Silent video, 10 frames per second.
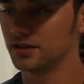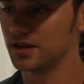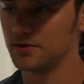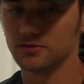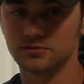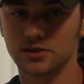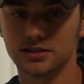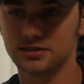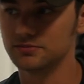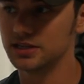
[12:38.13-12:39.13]
Came out with some
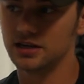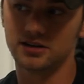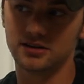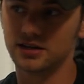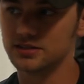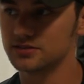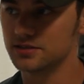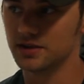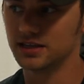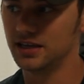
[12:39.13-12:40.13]
custom gear. You guys will
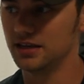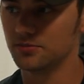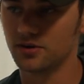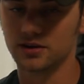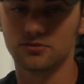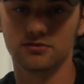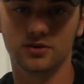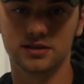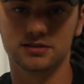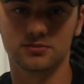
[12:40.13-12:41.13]
see my kit. I'll probably go
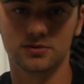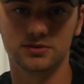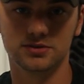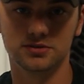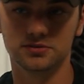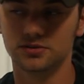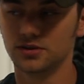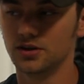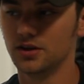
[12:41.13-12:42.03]
over it at some point too.